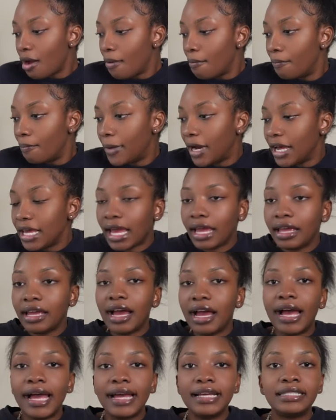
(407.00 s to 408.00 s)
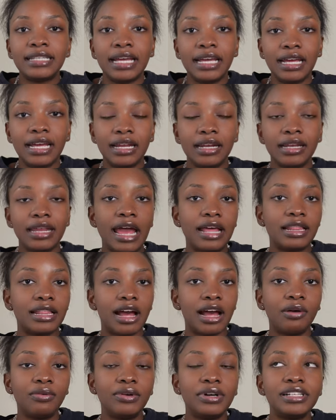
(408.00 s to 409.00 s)
but yeah you guys and yeah
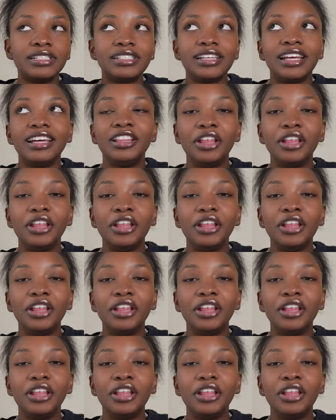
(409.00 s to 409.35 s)
that was